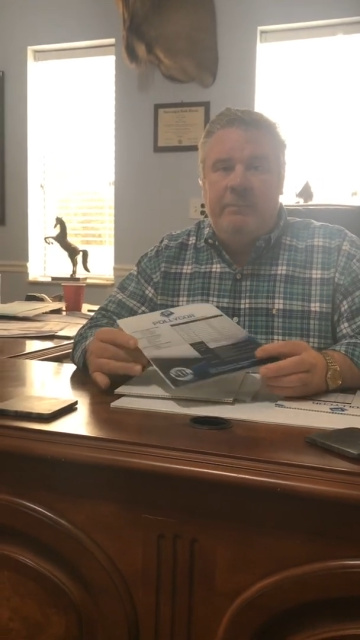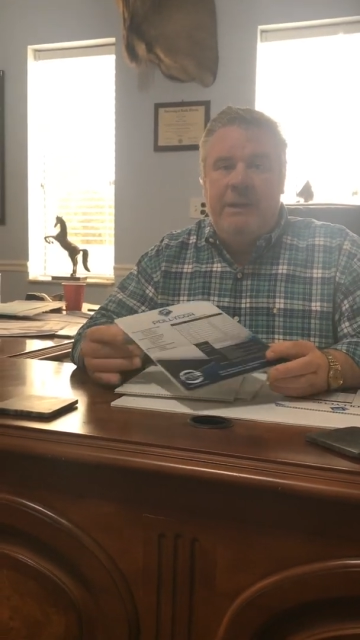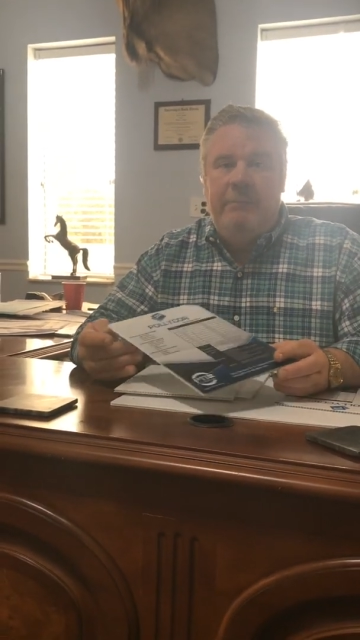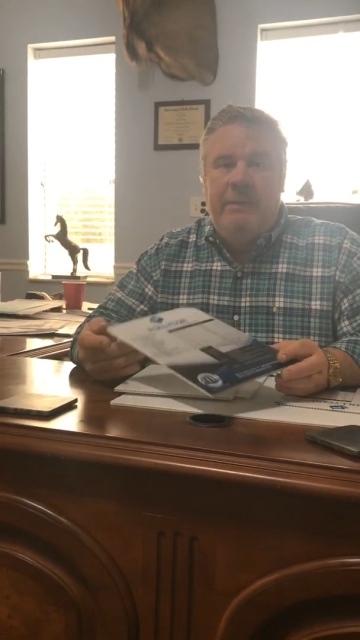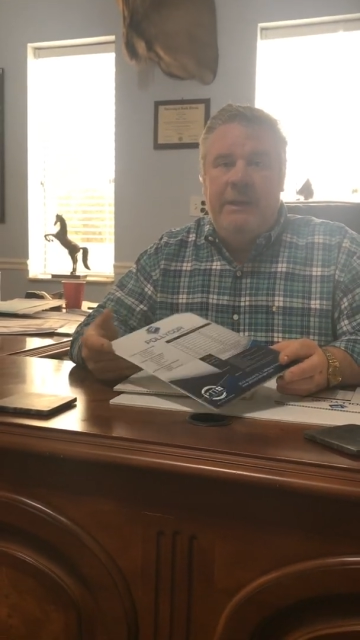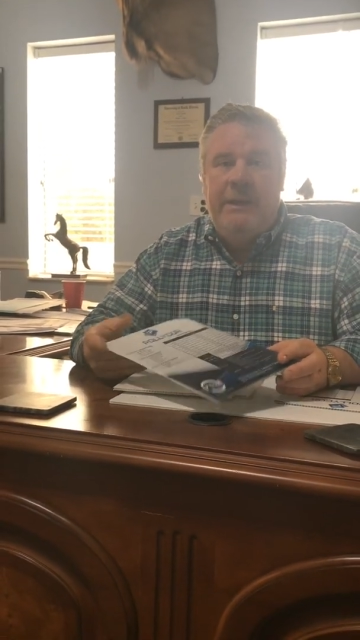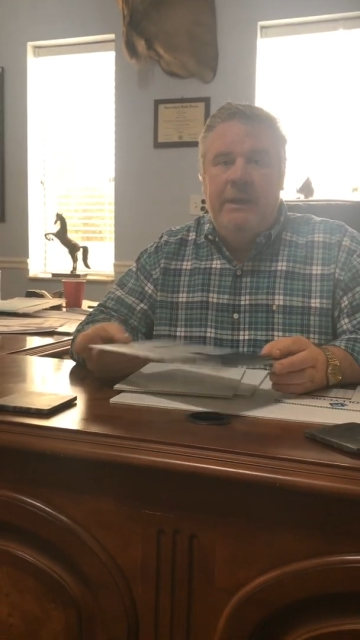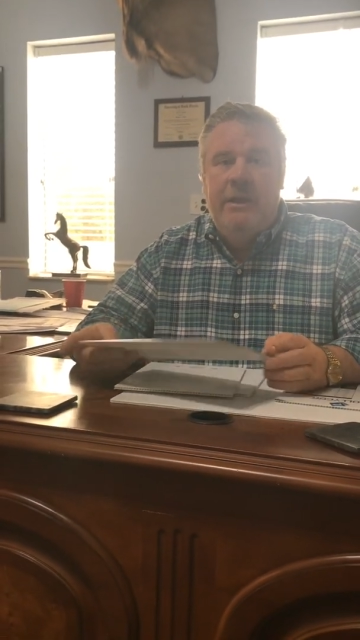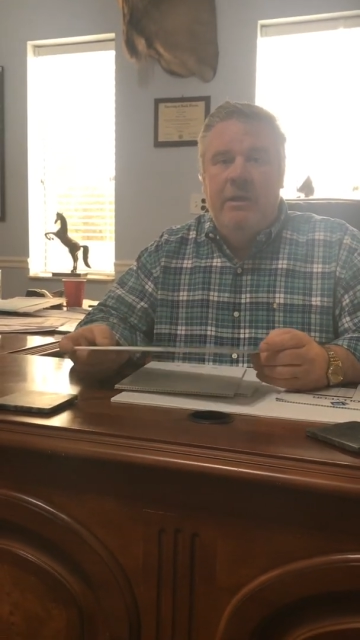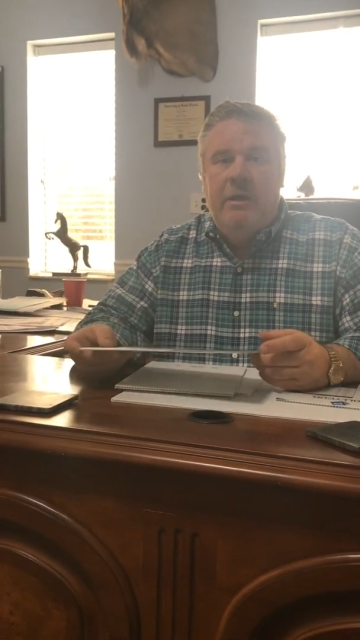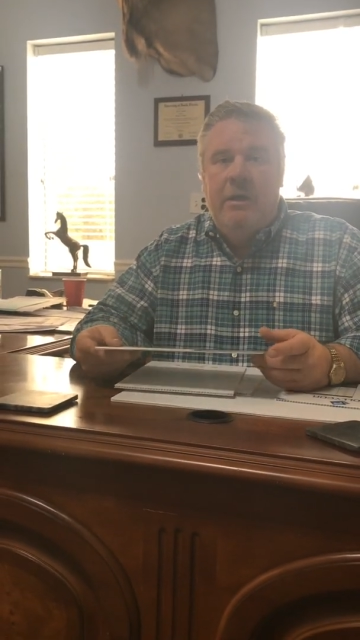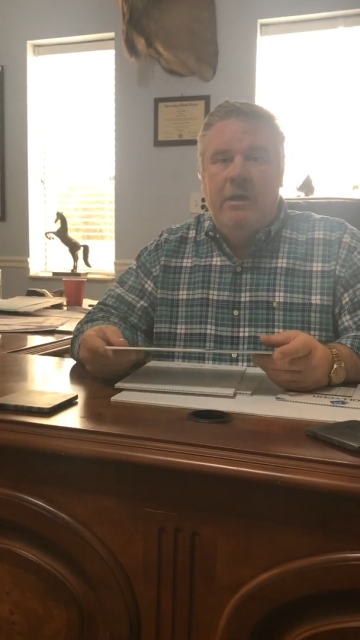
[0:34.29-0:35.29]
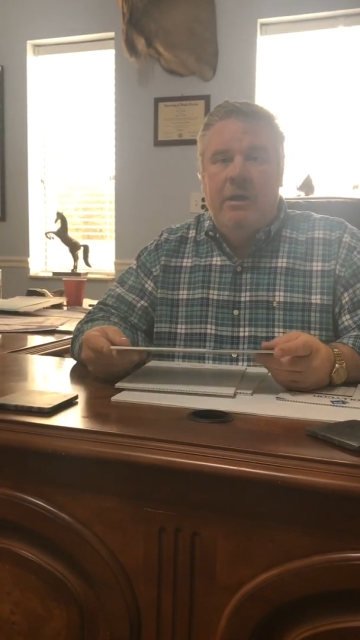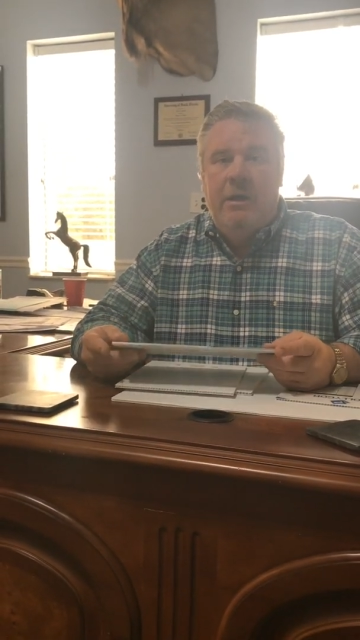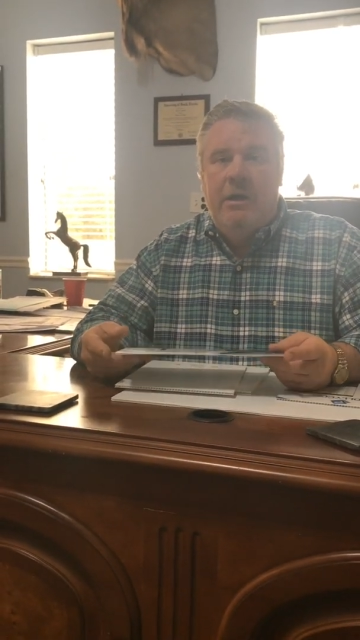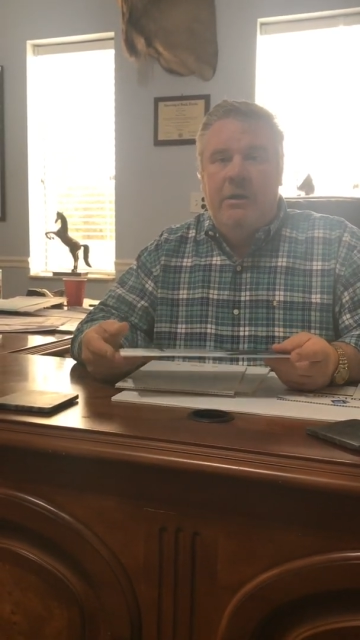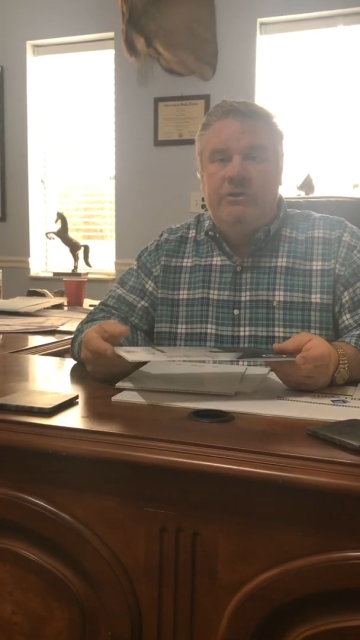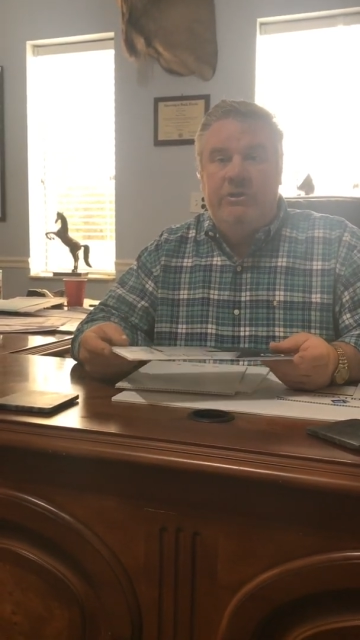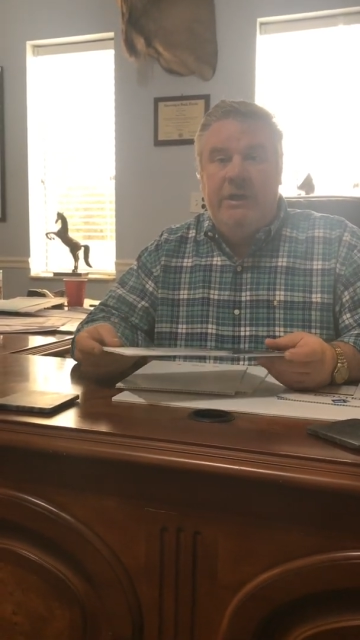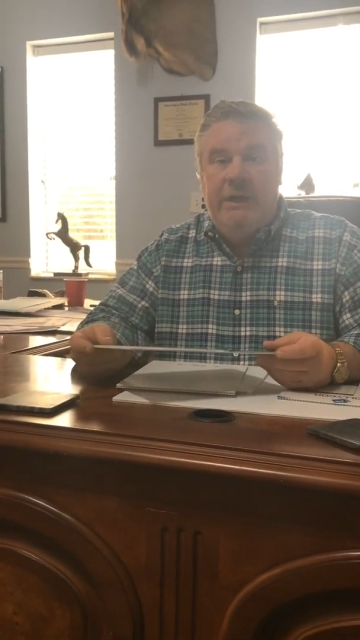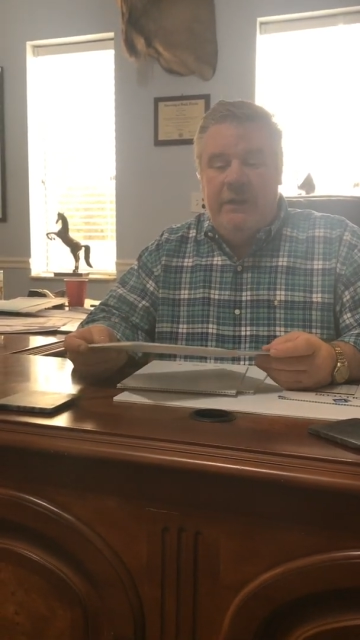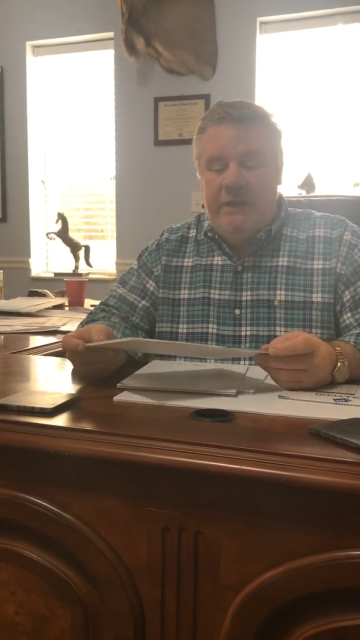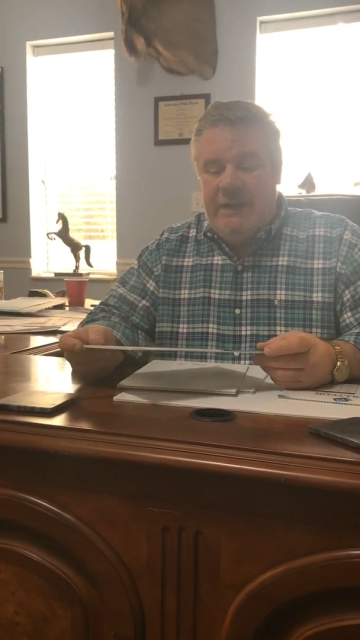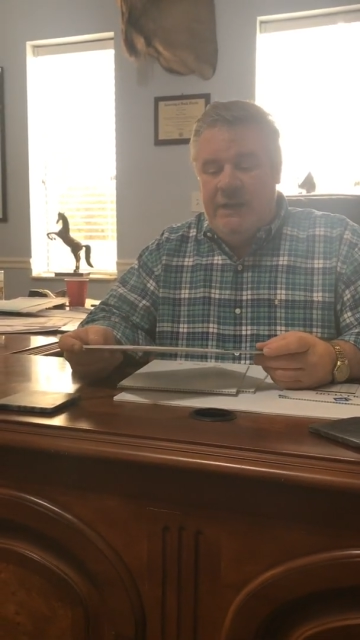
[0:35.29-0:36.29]
PP sheet
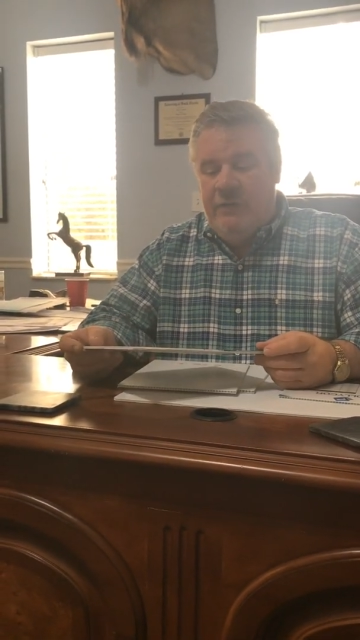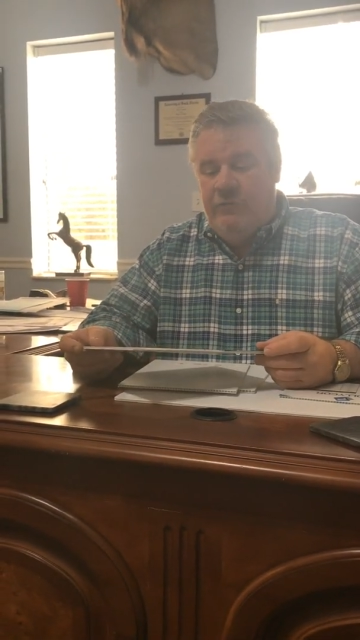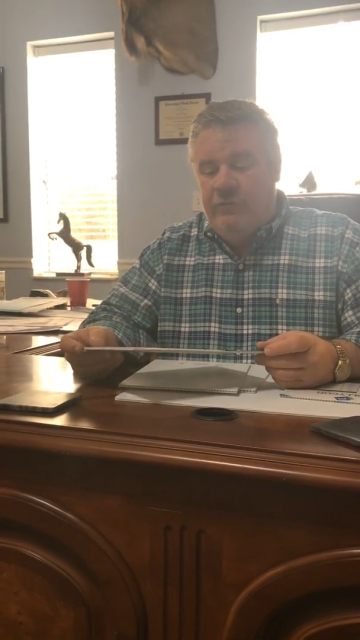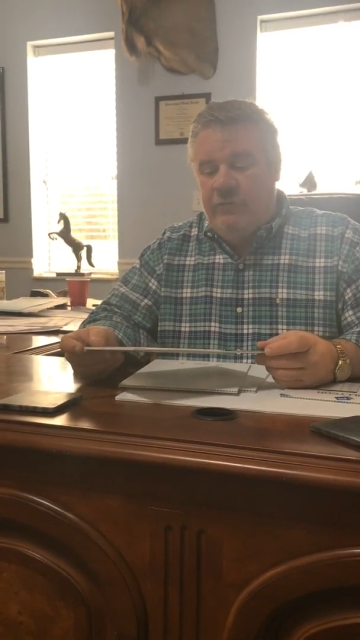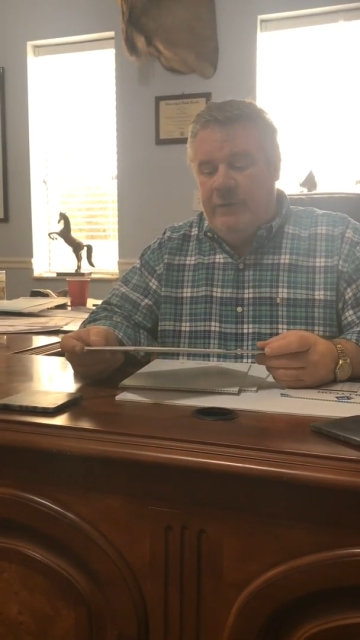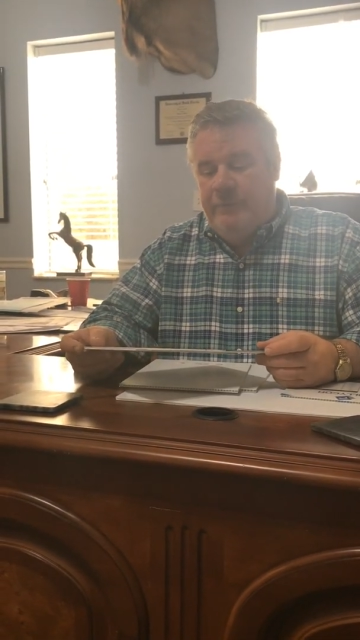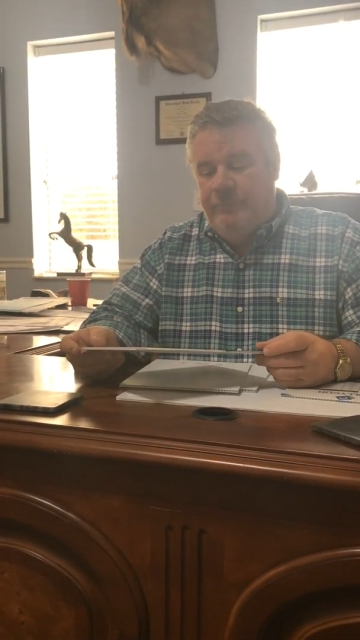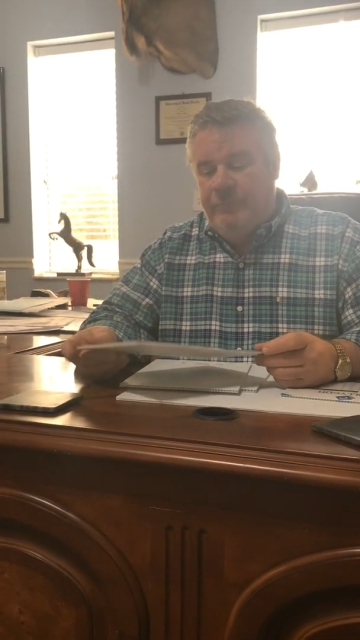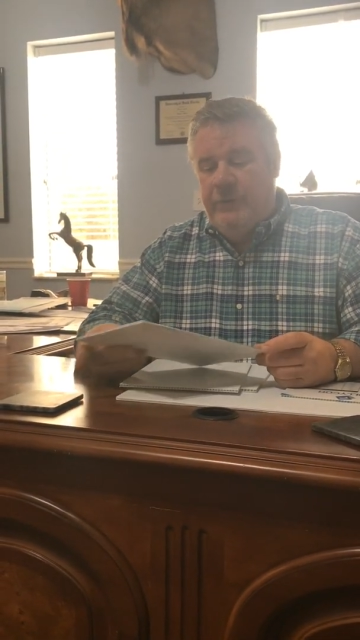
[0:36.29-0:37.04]
in the industry.